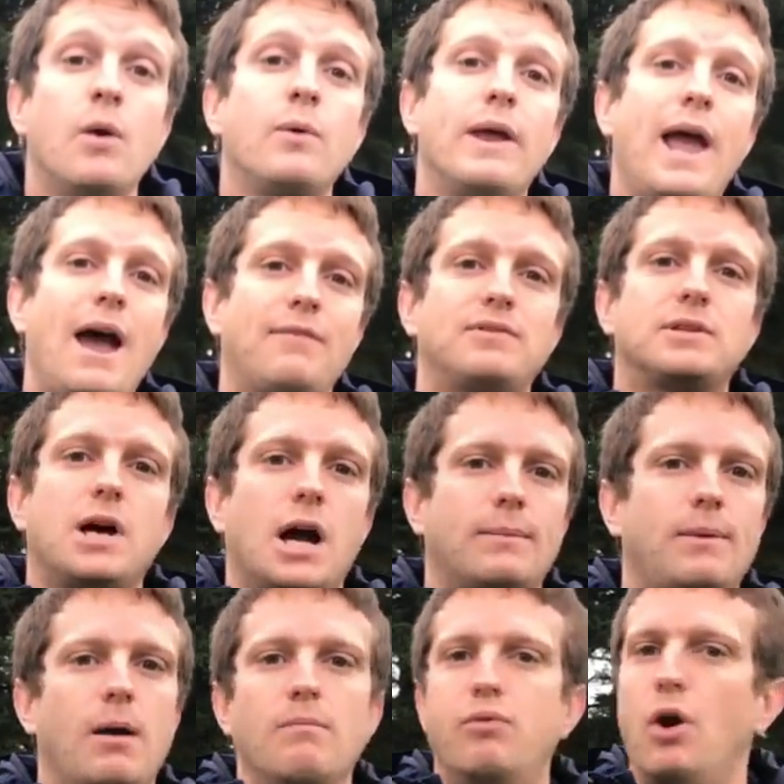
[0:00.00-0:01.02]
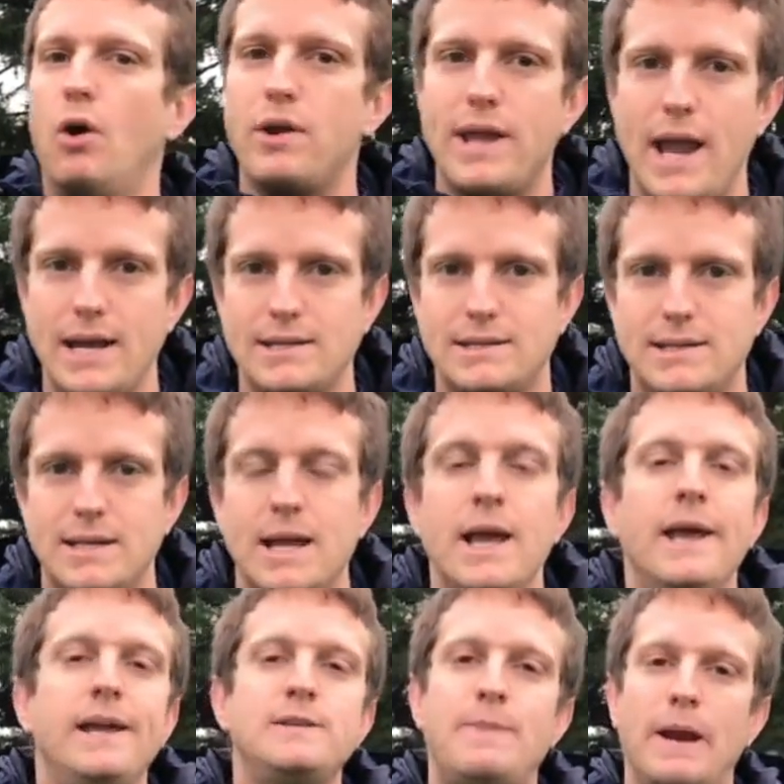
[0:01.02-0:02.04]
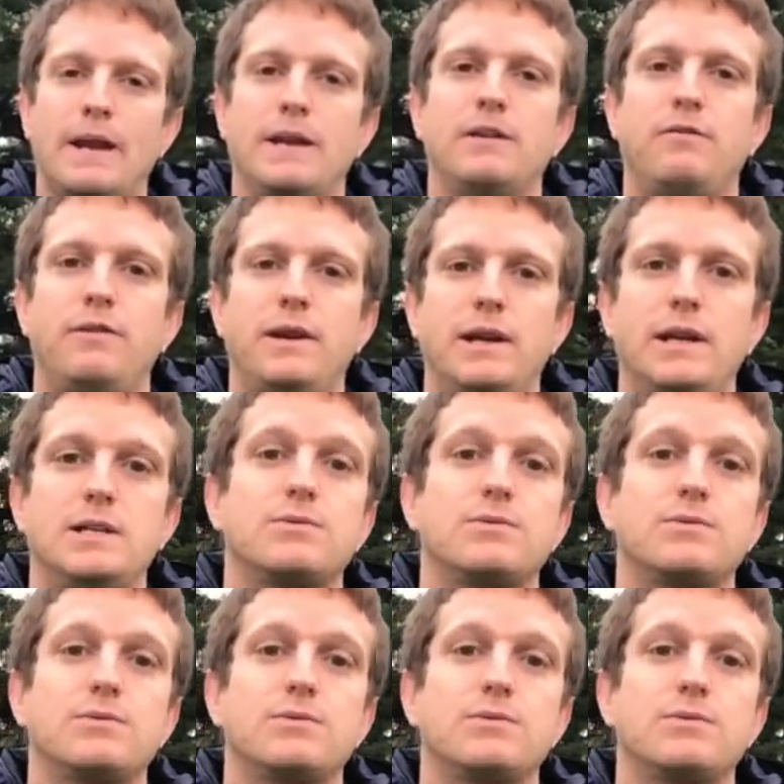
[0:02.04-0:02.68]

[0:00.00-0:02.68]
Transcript: We have to talk about Brodey Hasty. He's been undefeated.